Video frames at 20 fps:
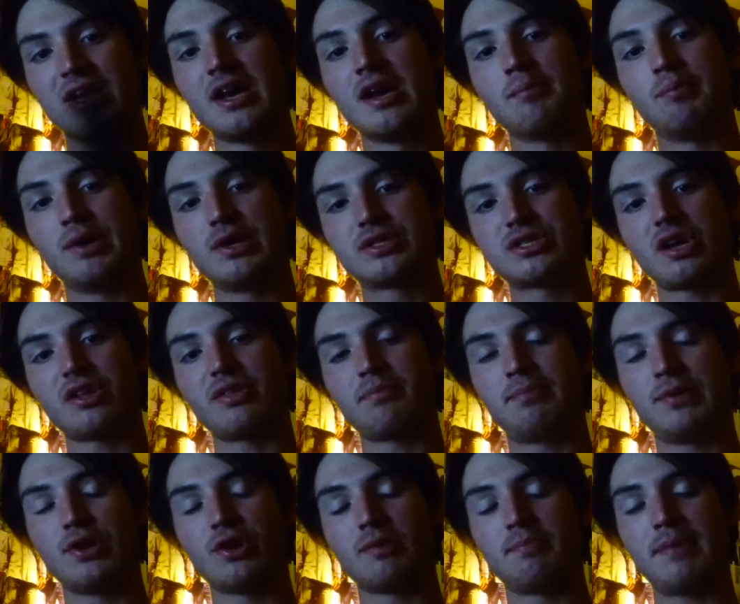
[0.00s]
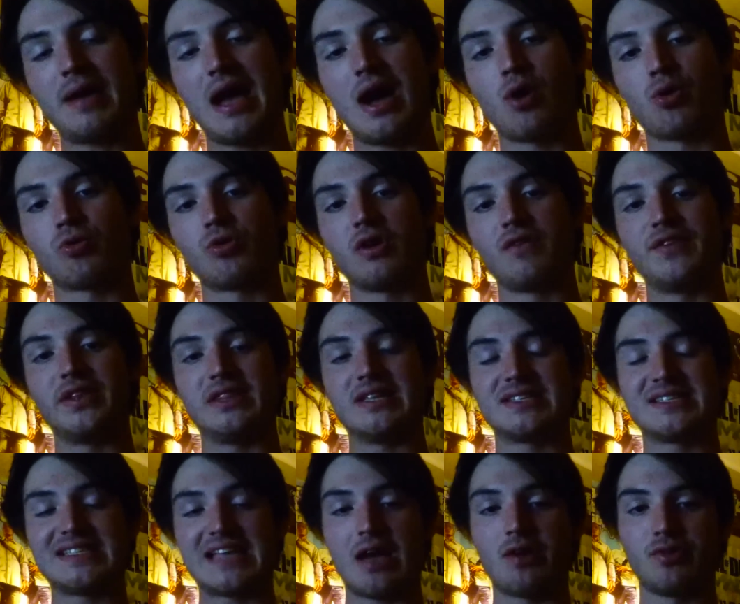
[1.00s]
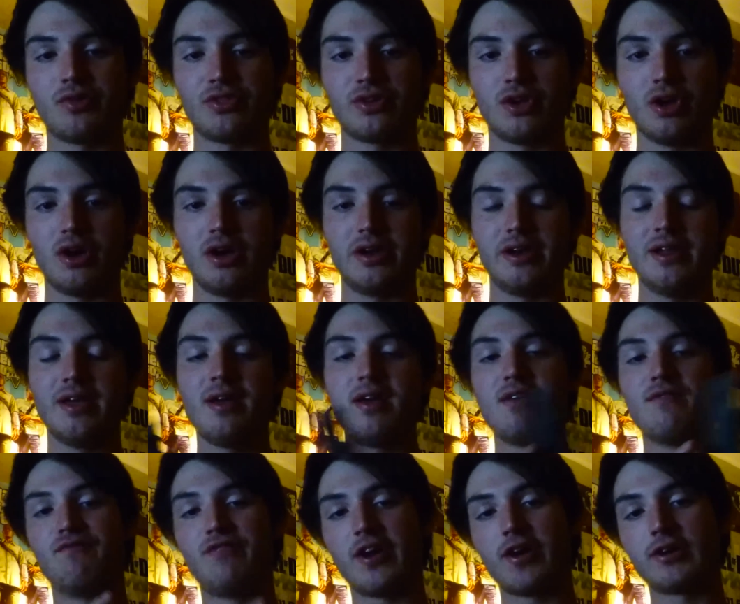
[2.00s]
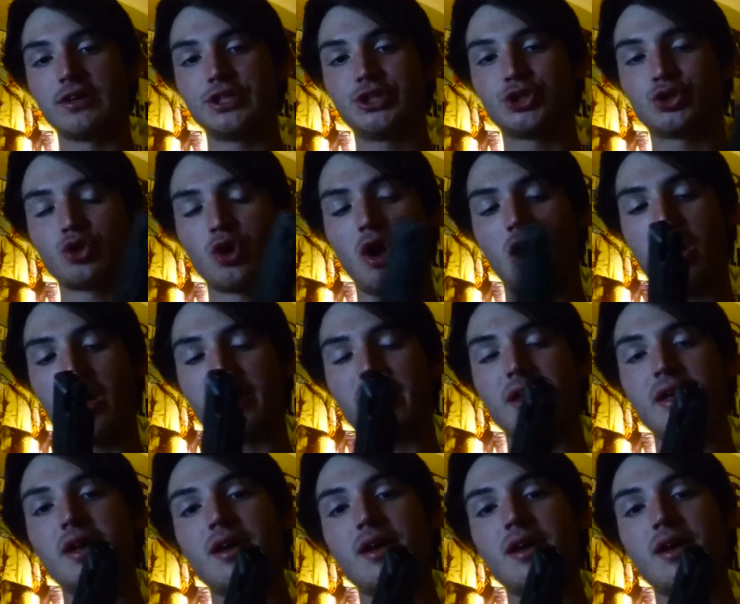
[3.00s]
but you saw the pure power of it, the sound of the gun, very strong.